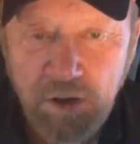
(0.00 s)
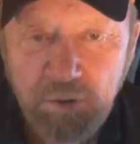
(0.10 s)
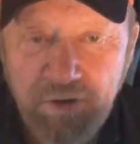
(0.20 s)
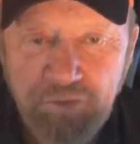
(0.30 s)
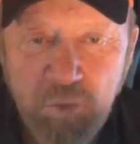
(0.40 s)

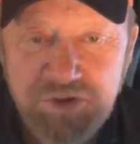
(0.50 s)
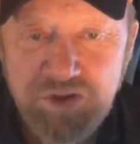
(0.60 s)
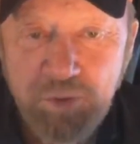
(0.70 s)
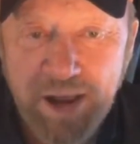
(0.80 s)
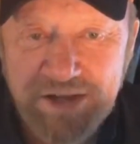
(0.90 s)
Well, every once
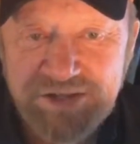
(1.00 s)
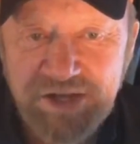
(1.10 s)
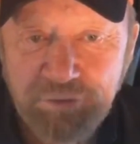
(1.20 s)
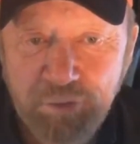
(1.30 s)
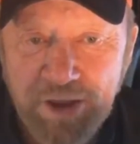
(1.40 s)
in a while, I
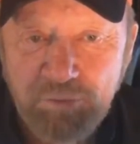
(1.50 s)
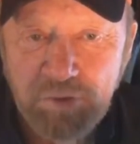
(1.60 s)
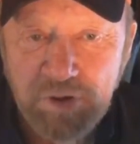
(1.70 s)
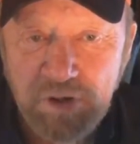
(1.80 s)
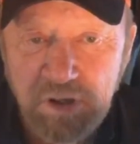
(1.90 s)
see a red
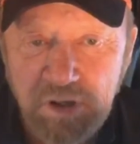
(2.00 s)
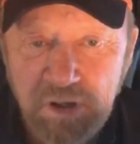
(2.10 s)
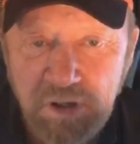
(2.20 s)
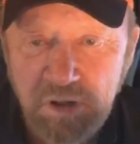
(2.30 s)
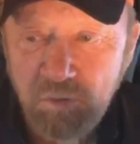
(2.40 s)
one.
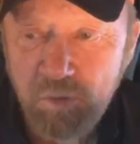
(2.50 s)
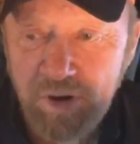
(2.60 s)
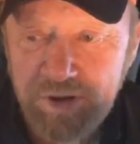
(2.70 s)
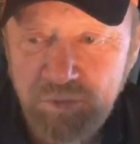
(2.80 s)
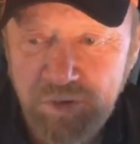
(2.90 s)

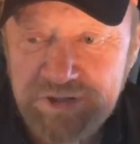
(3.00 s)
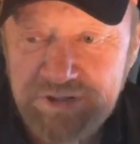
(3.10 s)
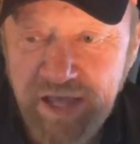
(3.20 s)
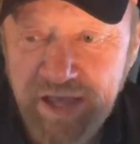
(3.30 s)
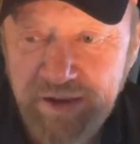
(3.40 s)
What is that?